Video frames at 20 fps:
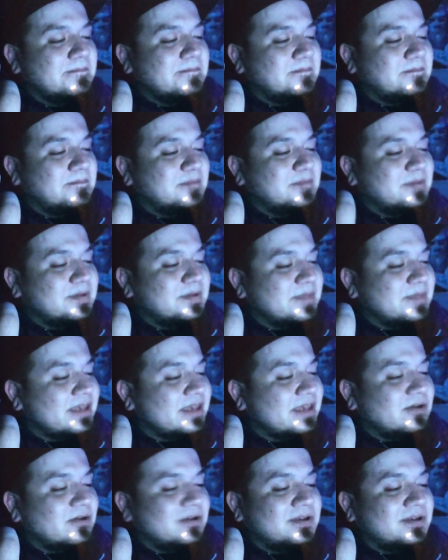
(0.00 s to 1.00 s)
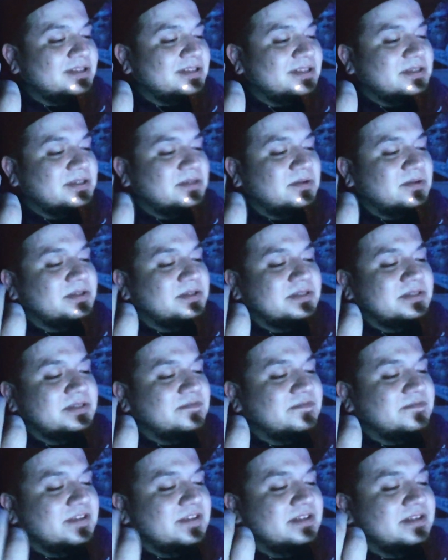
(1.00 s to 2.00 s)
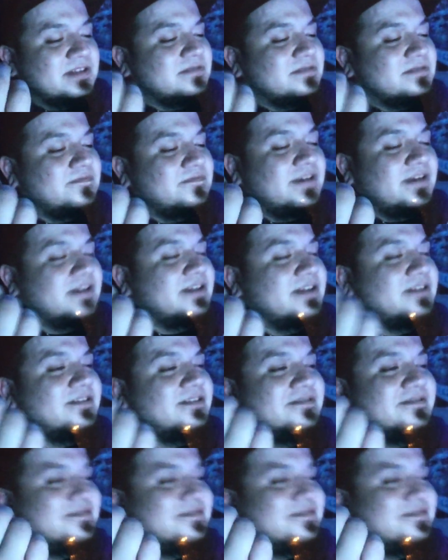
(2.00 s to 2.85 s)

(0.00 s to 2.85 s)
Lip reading: But mango on its own is fucking fire.